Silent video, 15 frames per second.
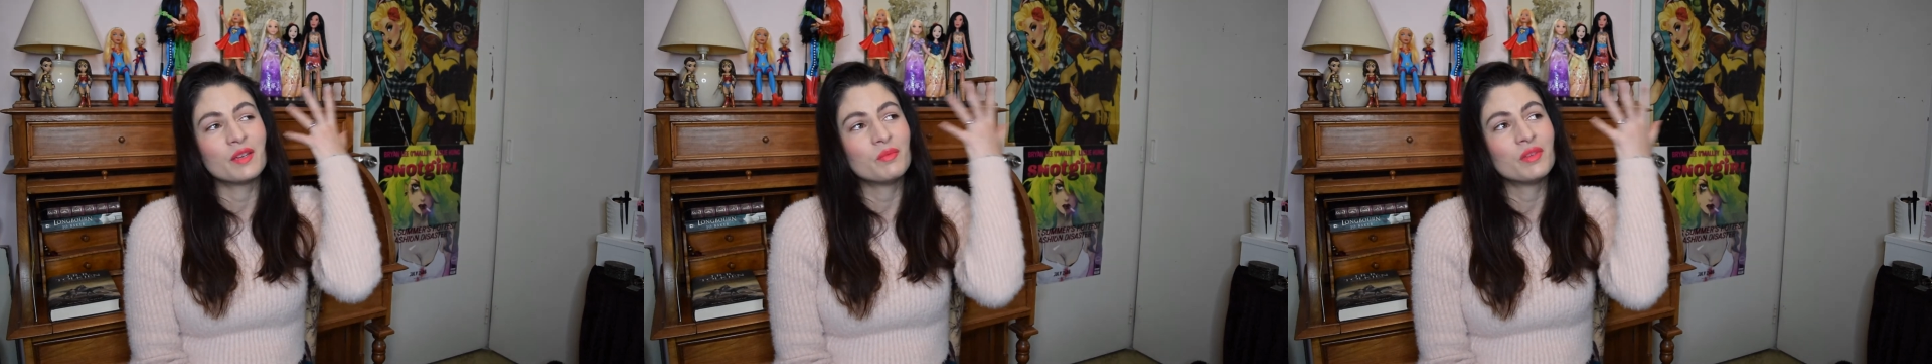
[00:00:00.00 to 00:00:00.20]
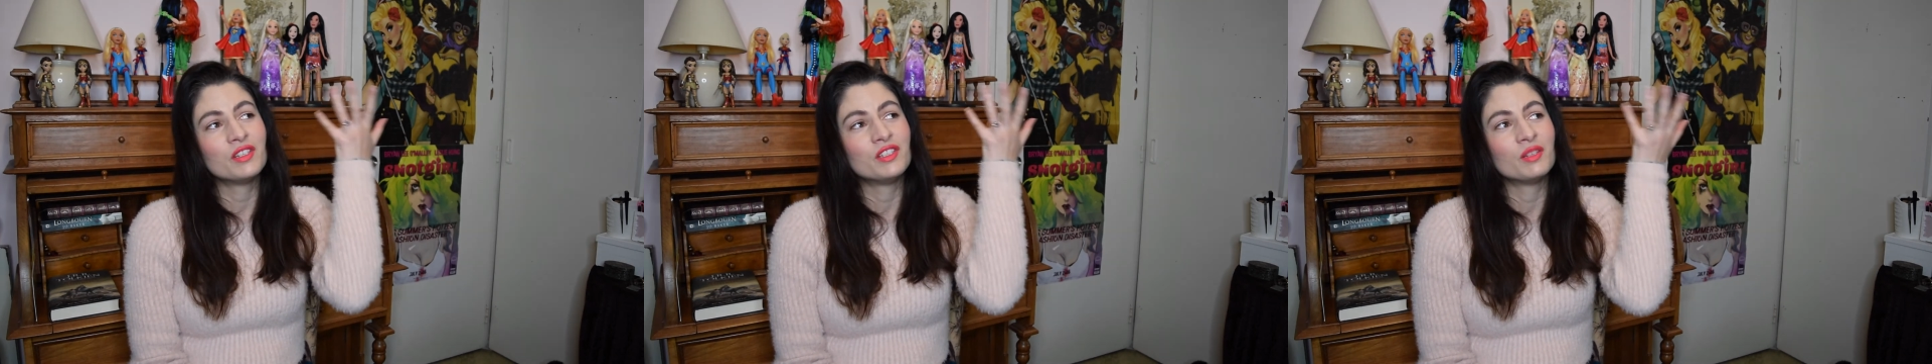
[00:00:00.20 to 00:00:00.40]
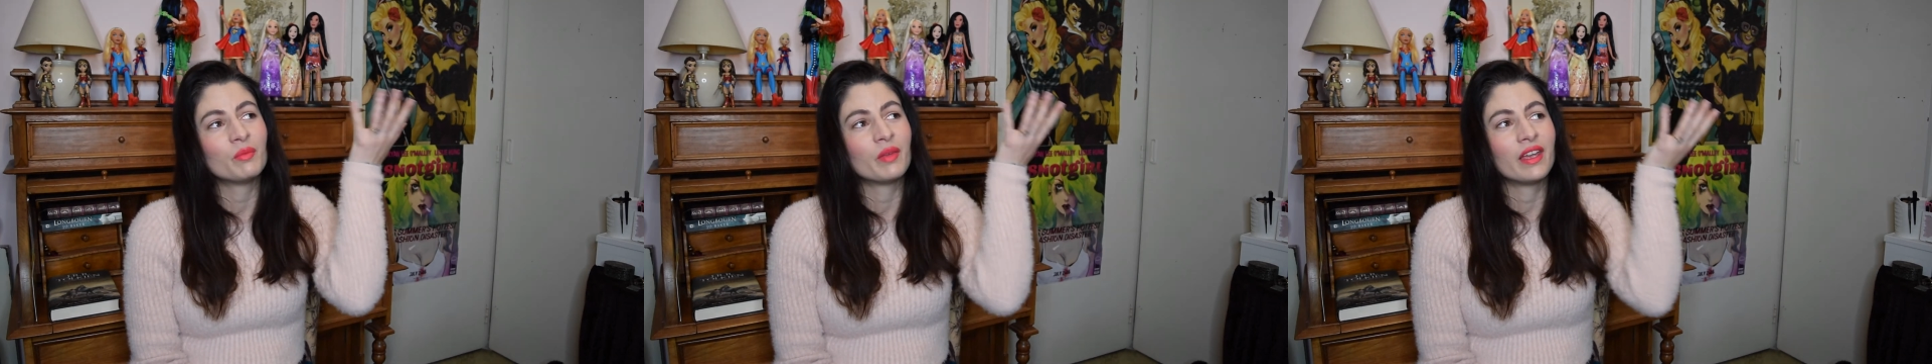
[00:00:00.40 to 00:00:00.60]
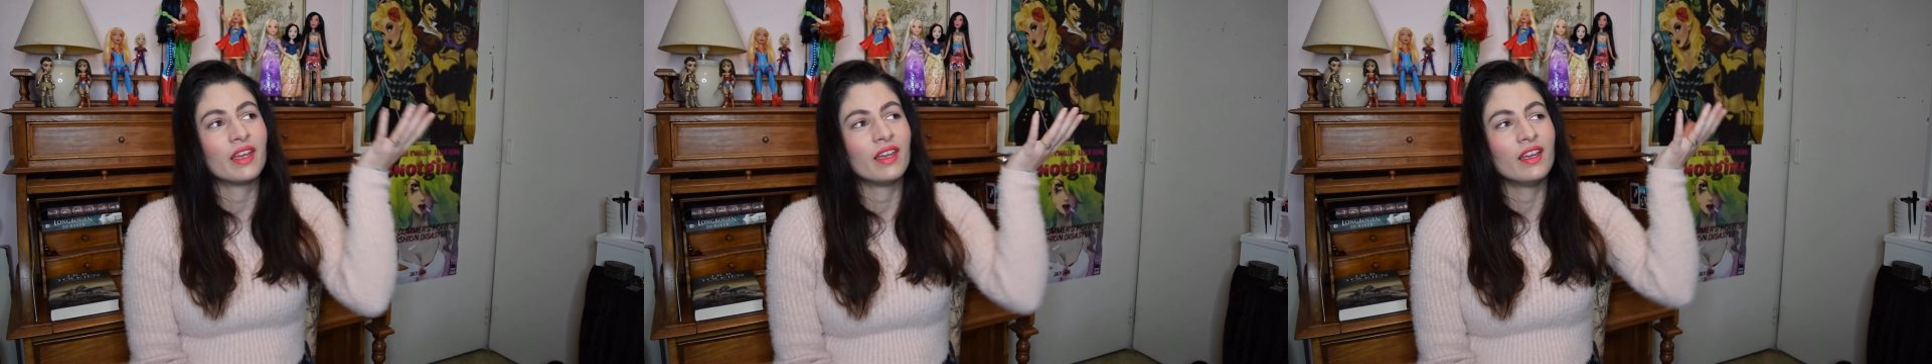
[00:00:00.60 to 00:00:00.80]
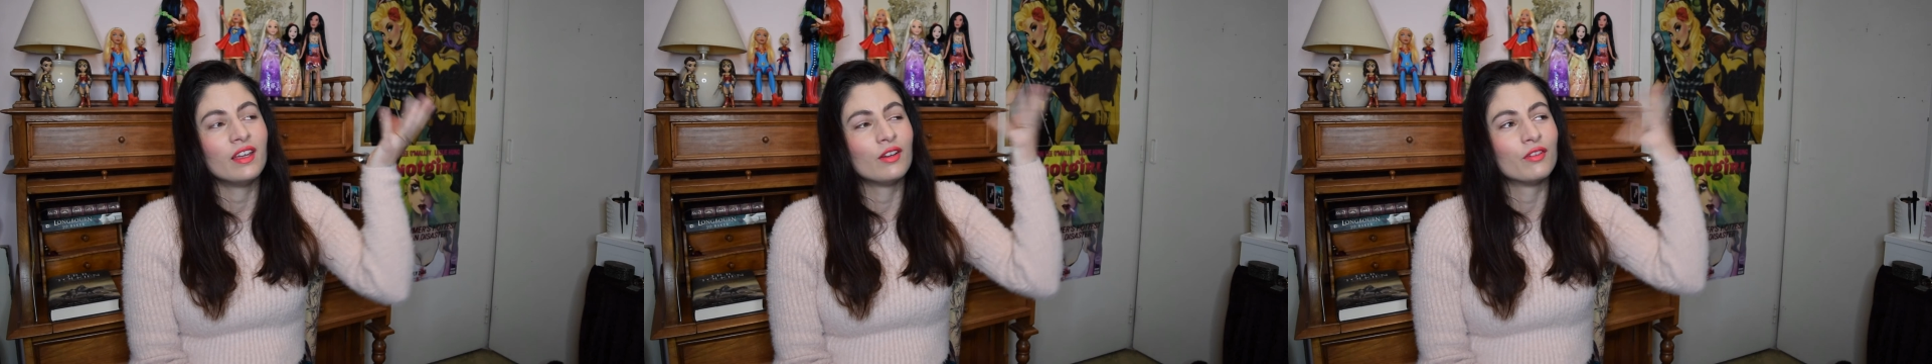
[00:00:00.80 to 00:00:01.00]
image in my
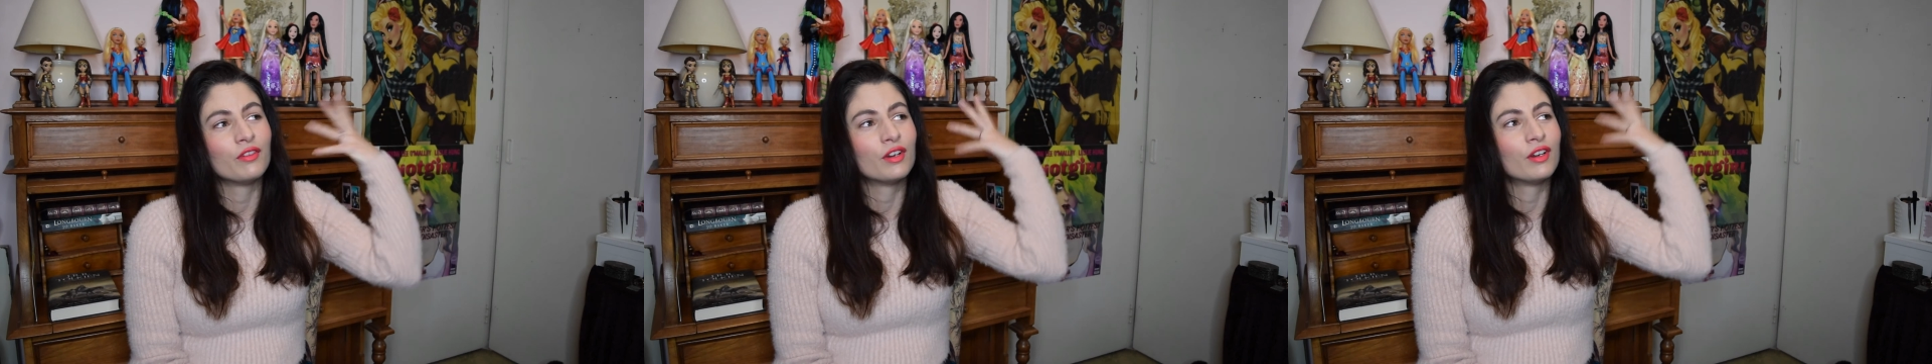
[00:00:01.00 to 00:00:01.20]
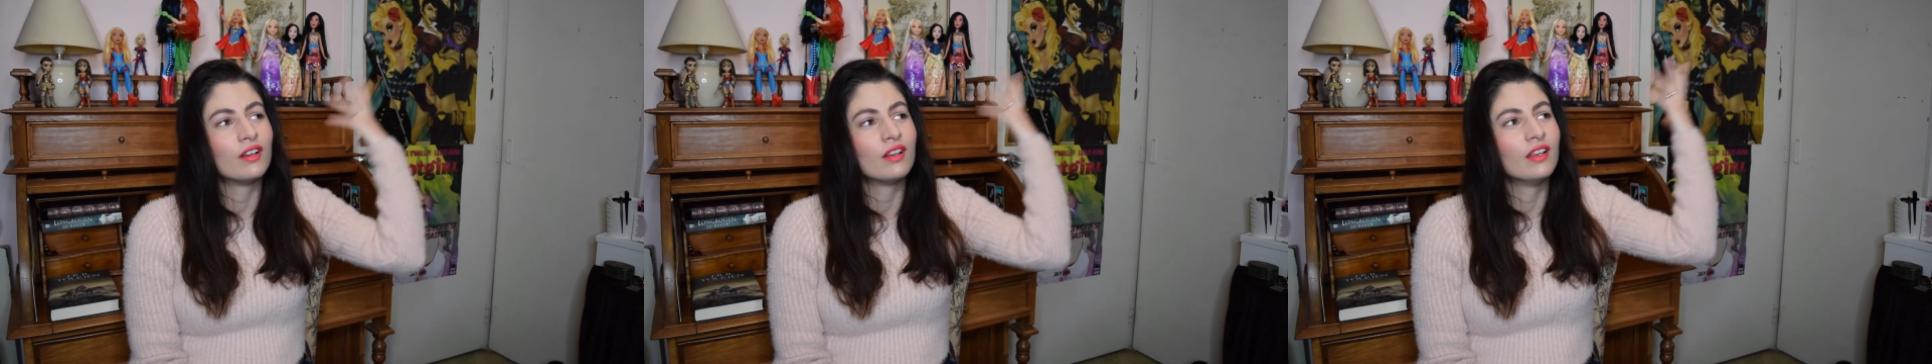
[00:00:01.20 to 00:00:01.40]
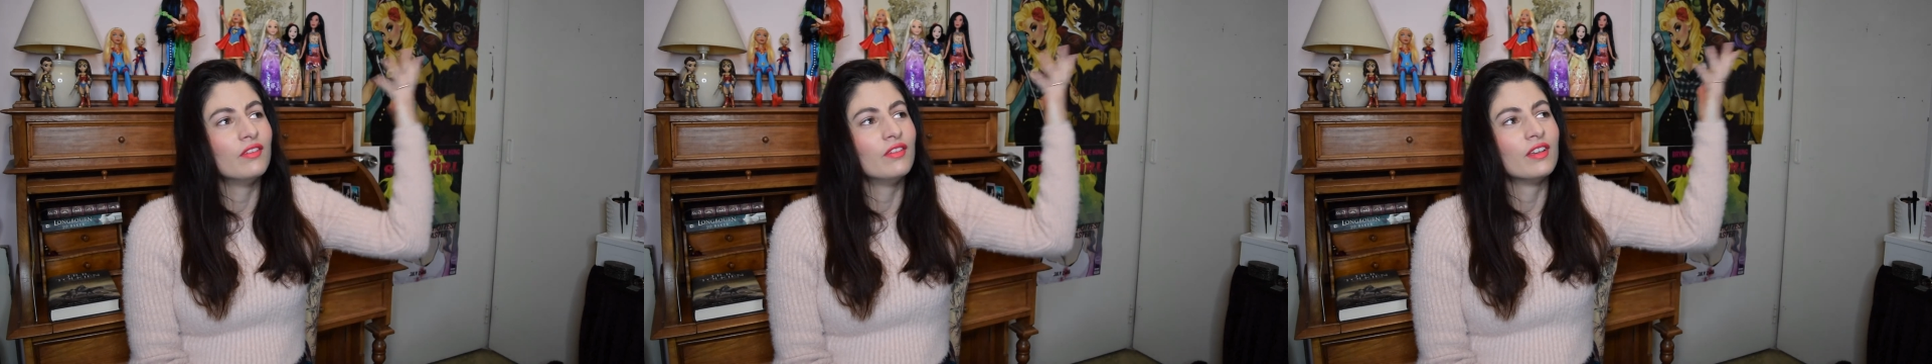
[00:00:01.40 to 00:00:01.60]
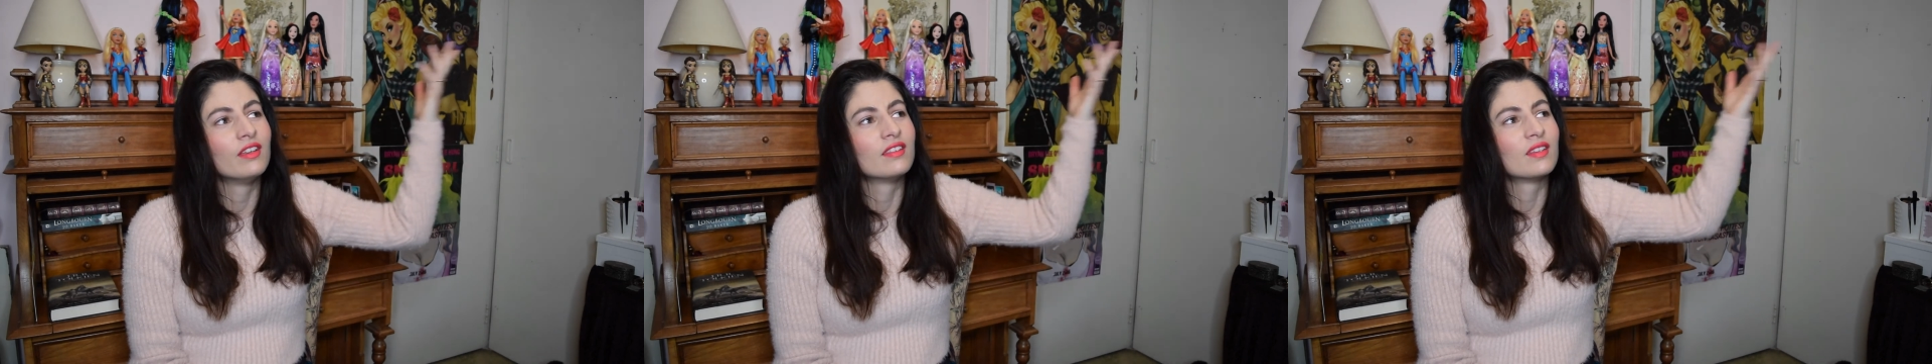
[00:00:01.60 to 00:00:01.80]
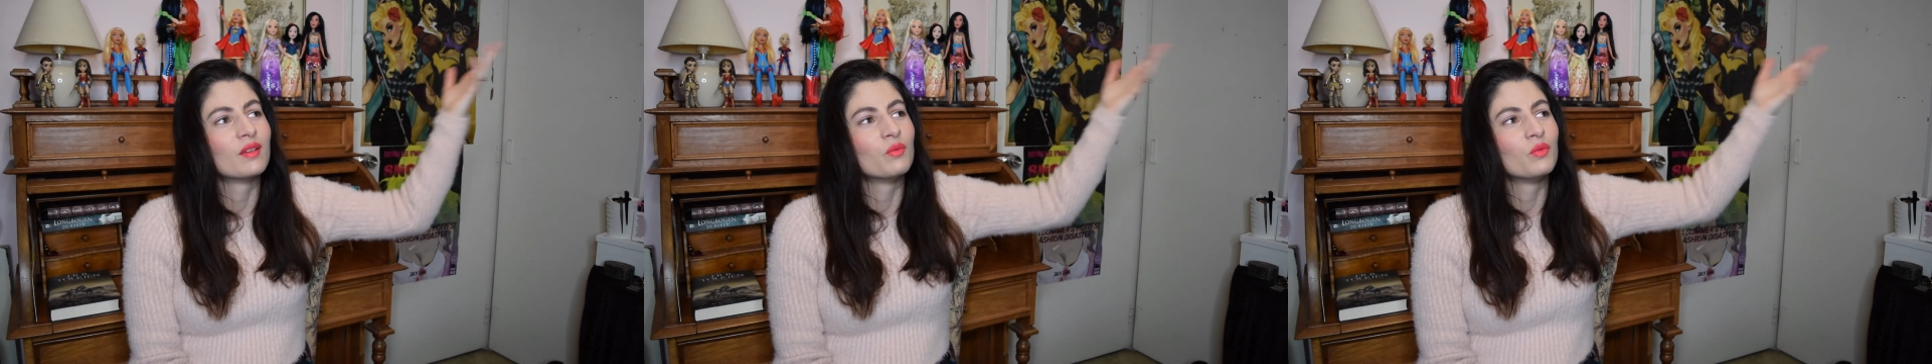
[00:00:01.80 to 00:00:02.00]
head of her
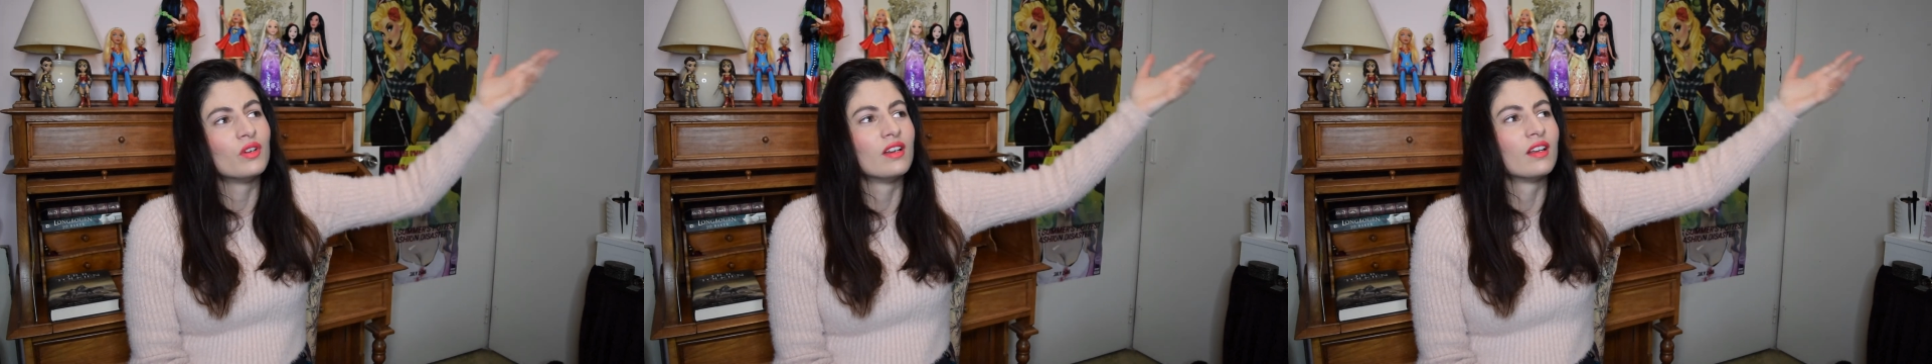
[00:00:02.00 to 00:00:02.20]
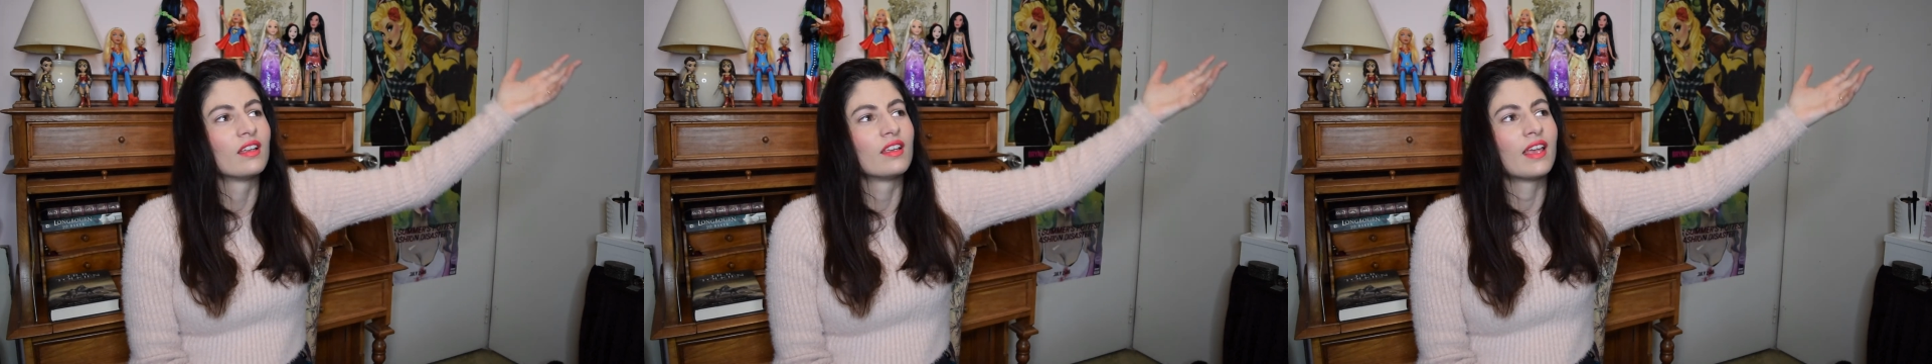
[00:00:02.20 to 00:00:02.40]
living somewhere in a